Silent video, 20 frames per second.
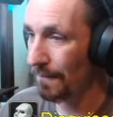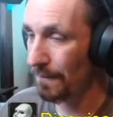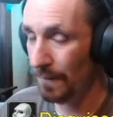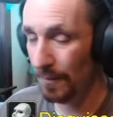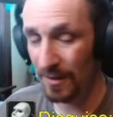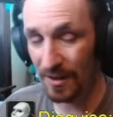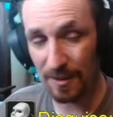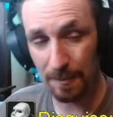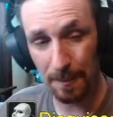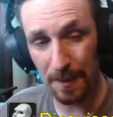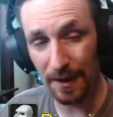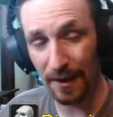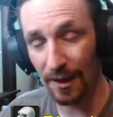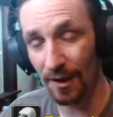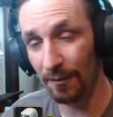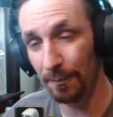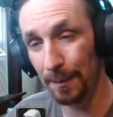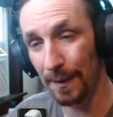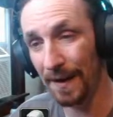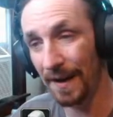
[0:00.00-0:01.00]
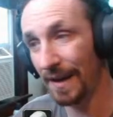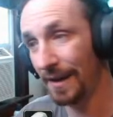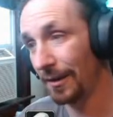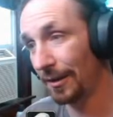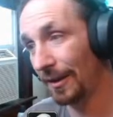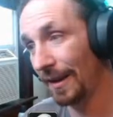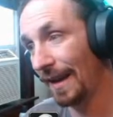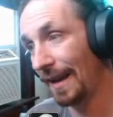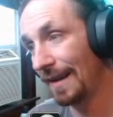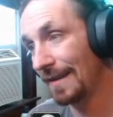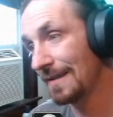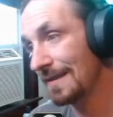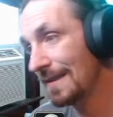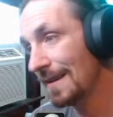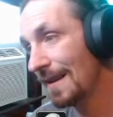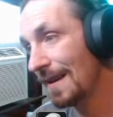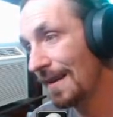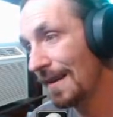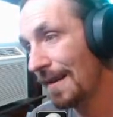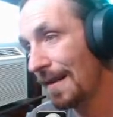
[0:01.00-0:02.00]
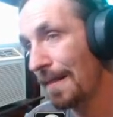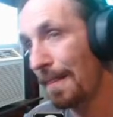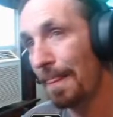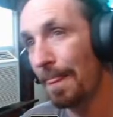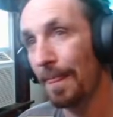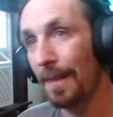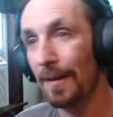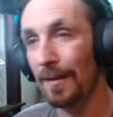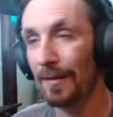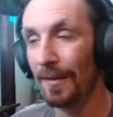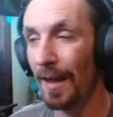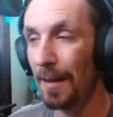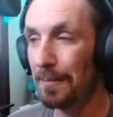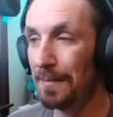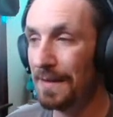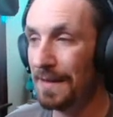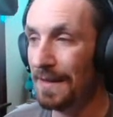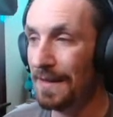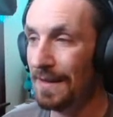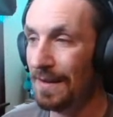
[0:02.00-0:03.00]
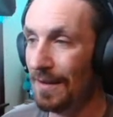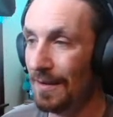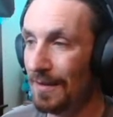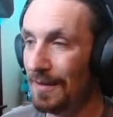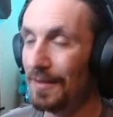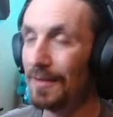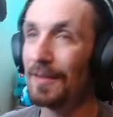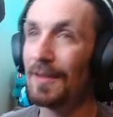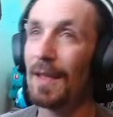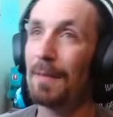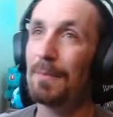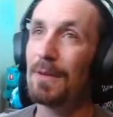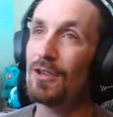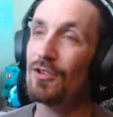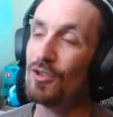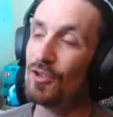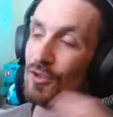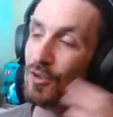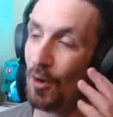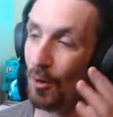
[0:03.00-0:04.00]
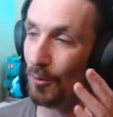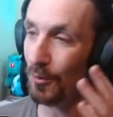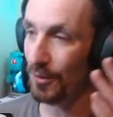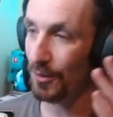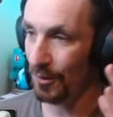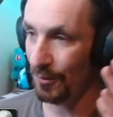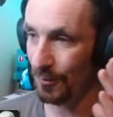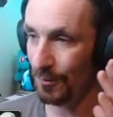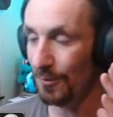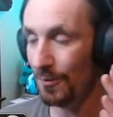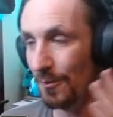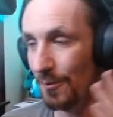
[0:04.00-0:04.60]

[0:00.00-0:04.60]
Speaking of Banana Land, let me show you